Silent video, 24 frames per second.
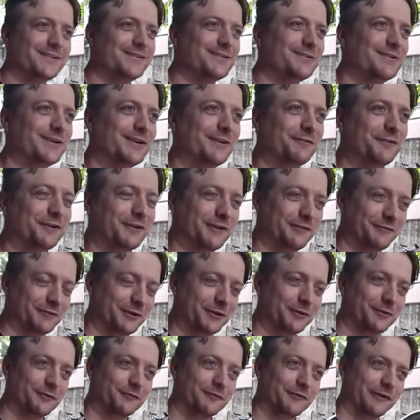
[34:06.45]
If
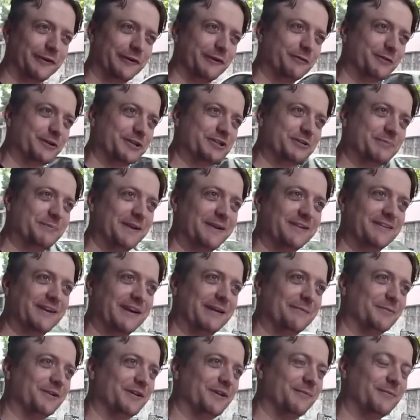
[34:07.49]
you're a very rich man, you
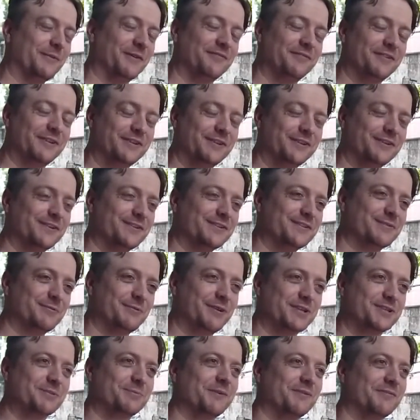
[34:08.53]
happen to help my video,
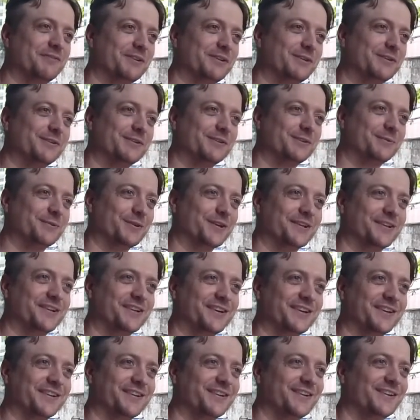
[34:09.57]
watch my video, and you want to click
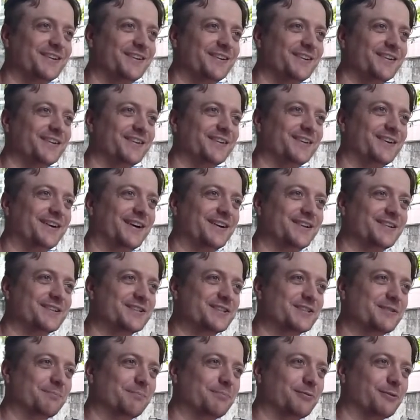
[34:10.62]
on the
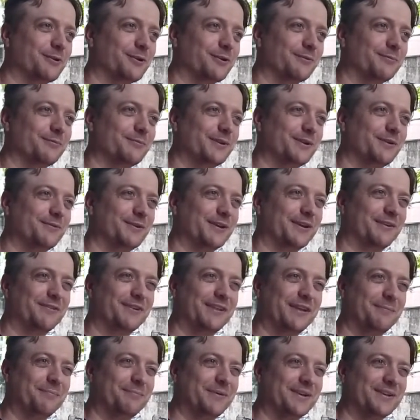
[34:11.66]
support me, whatever
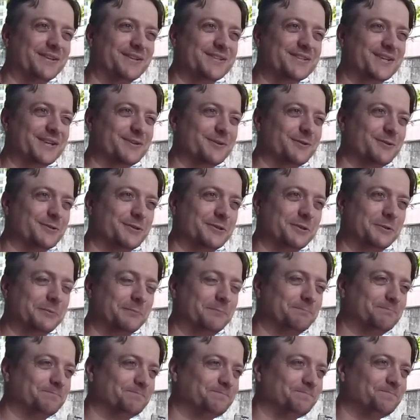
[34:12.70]
that button is on YouTube,
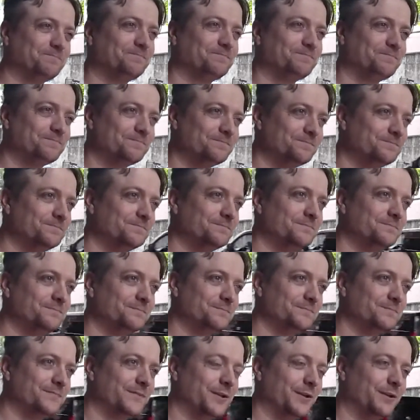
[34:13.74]

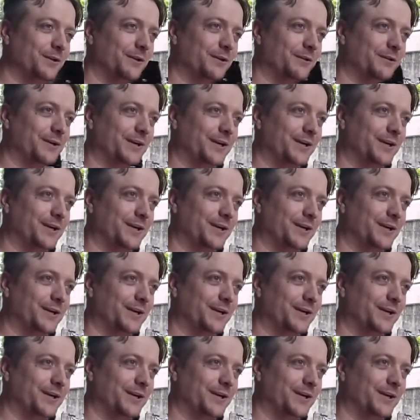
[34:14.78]
you know,